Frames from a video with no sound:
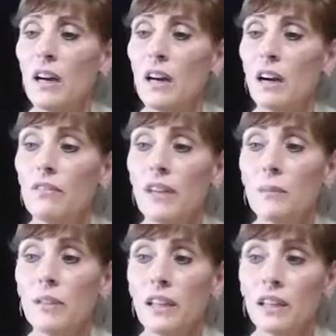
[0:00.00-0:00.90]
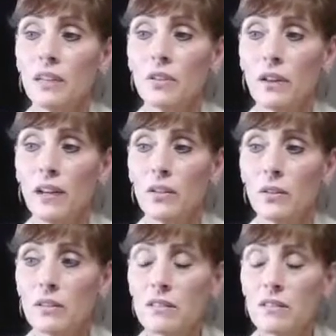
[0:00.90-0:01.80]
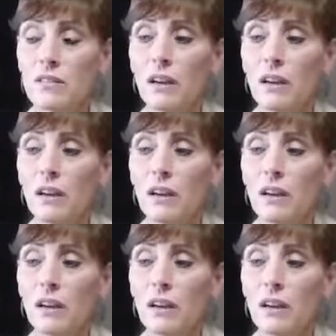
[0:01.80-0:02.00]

Uh, vitamin A and carotenoids.